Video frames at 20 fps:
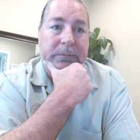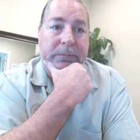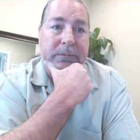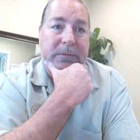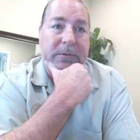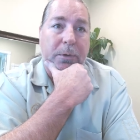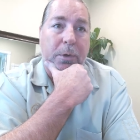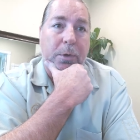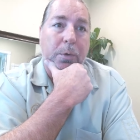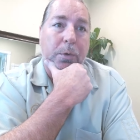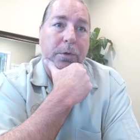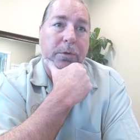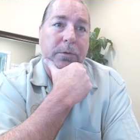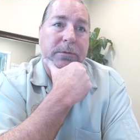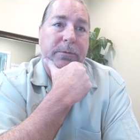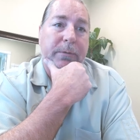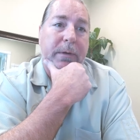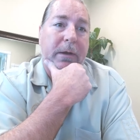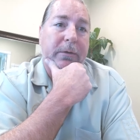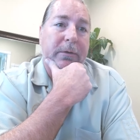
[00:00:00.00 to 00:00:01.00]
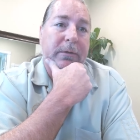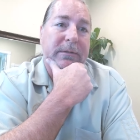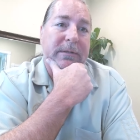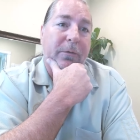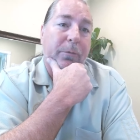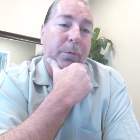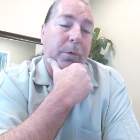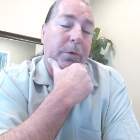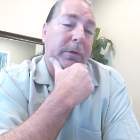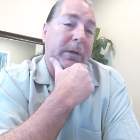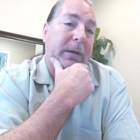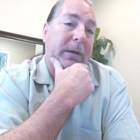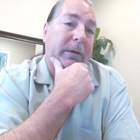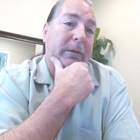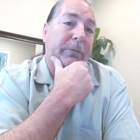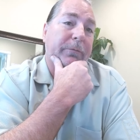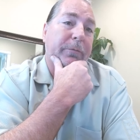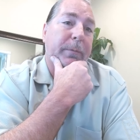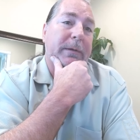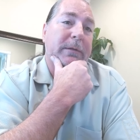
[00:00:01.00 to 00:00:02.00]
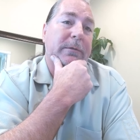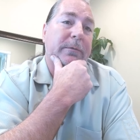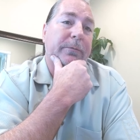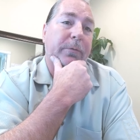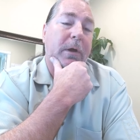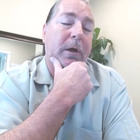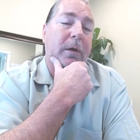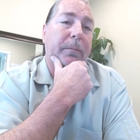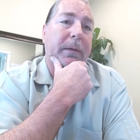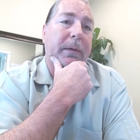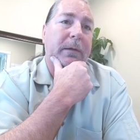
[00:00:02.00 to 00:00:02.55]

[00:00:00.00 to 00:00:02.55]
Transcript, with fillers: So who are you surrounding yourself? Where are you getting information from?